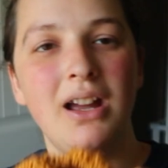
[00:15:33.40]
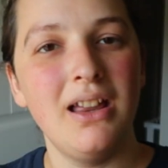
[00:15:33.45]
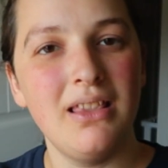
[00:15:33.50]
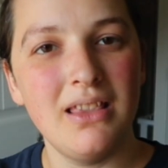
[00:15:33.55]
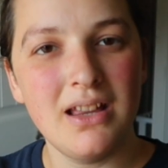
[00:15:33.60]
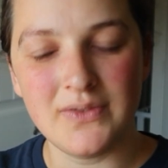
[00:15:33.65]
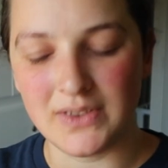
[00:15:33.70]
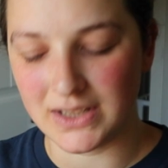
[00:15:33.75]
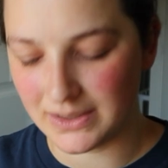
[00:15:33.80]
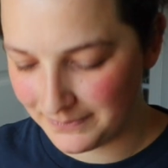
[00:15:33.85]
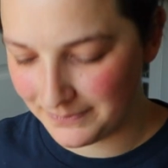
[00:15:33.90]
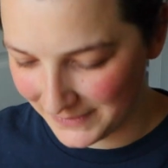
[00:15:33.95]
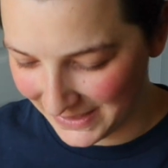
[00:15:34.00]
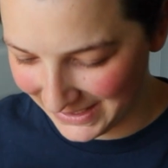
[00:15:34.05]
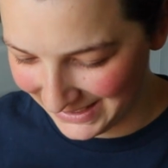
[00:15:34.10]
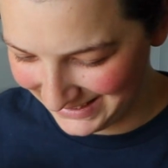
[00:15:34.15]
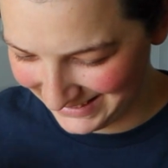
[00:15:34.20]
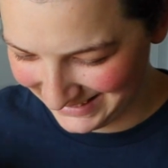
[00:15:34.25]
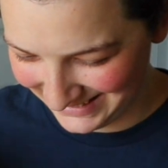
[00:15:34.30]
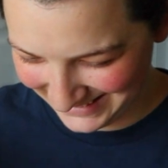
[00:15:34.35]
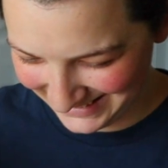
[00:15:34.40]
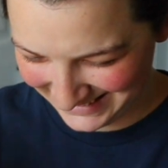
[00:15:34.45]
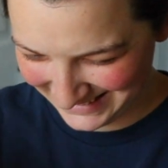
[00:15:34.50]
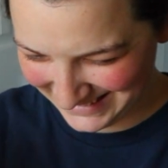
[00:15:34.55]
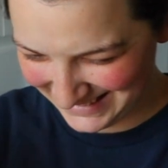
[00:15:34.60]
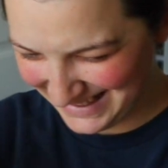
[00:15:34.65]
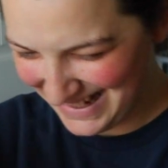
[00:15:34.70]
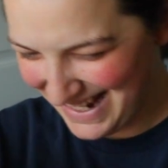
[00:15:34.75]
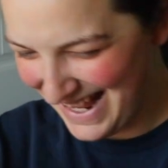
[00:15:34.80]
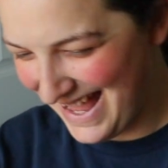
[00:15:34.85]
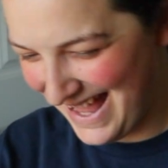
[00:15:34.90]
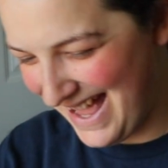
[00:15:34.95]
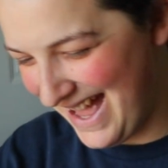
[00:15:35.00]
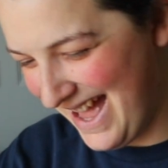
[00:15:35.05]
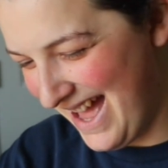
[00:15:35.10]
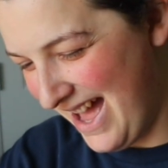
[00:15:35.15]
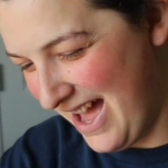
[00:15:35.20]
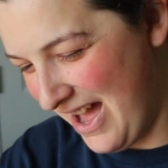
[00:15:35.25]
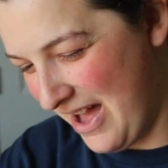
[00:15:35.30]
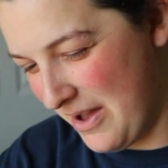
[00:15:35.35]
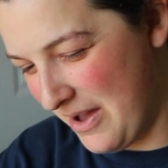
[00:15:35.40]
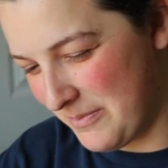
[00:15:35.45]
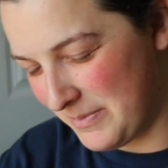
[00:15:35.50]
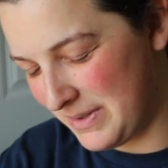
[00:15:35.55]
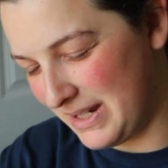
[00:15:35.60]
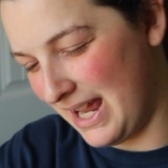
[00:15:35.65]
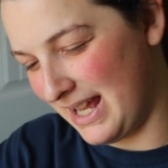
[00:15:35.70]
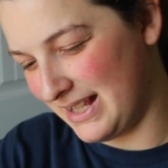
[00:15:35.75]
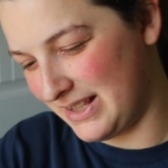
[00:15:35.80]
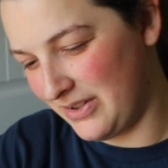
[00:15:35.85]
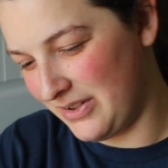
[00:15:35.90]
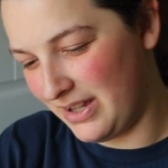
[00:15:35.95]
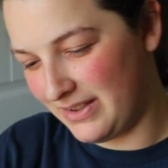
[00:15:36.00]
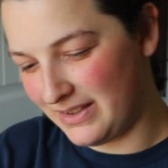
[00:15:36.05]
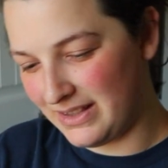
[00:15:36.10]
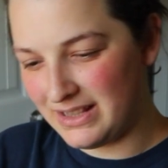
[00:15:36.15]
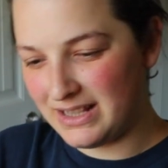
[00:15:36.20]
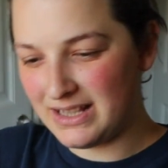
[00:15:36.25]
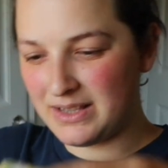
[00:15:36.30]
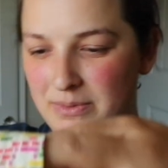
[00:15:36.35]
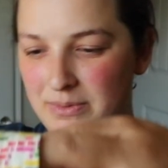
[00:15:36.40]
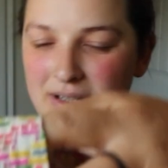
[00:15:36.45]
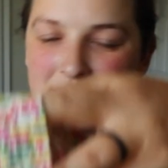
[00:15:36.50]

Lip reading: I love it. But yeah, so, and then this one